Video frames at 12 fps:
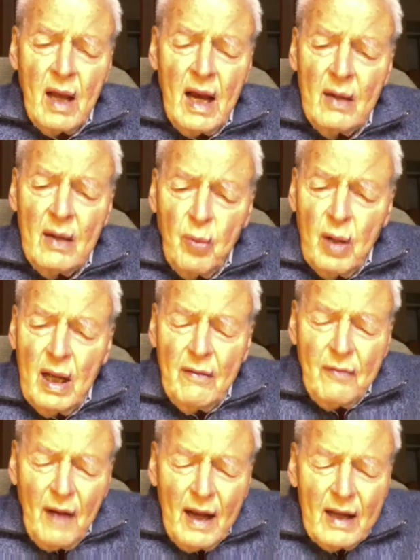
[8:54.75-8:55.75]
And
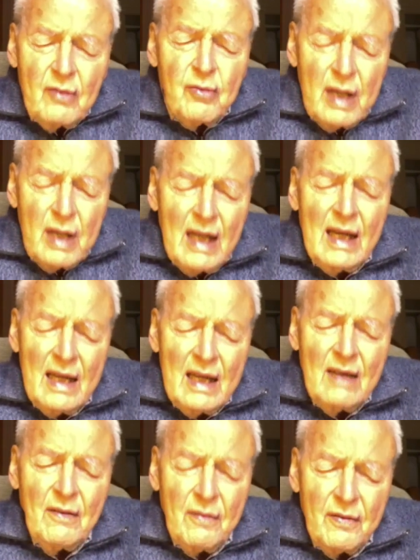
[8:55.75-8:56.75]
if I can really
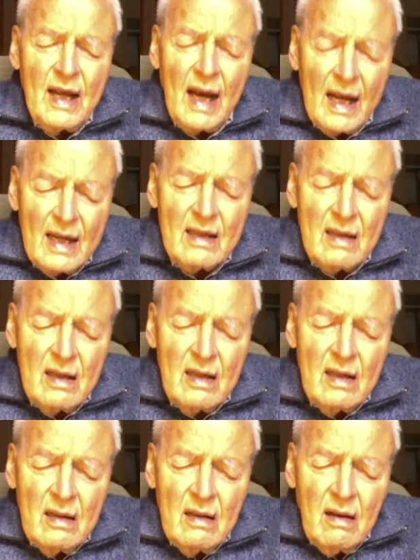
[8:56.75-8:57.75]
live that,
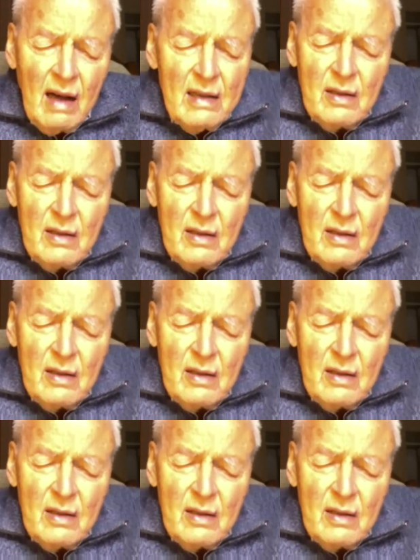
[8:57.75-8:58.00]
I